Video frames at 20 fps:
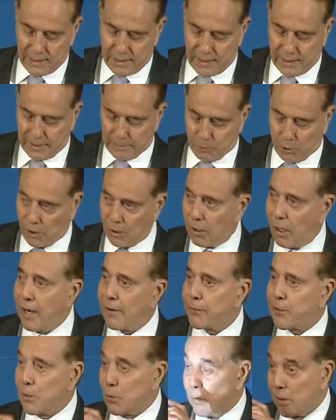and more
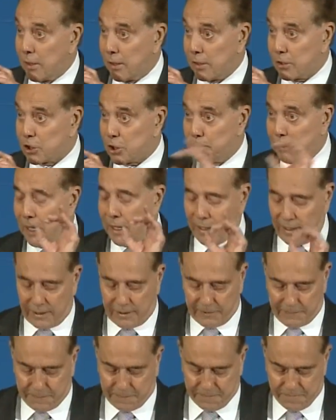often wear a
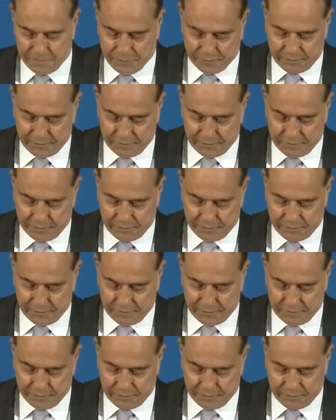smile,